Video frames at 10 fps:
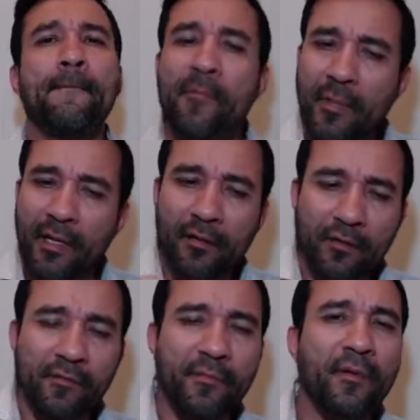Make a
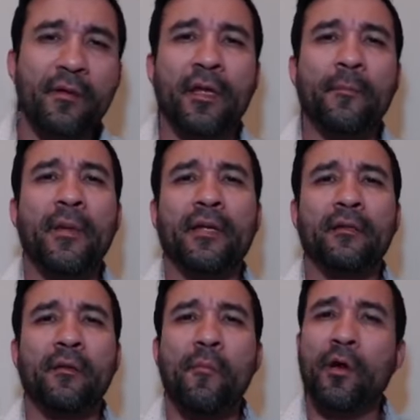little make a
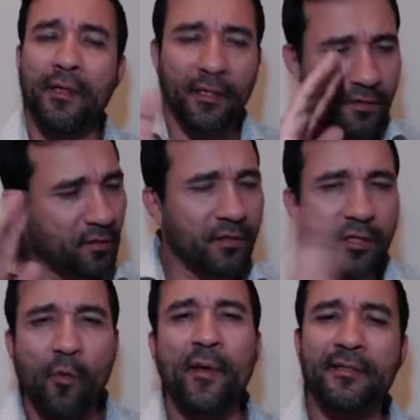little mark next to it.
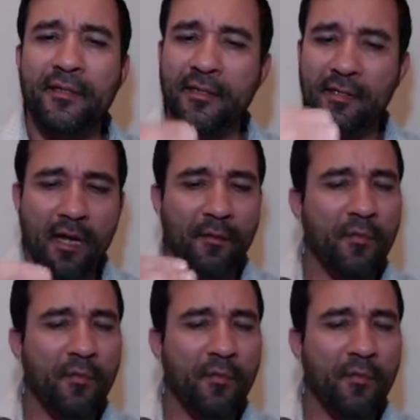Don't waste any time.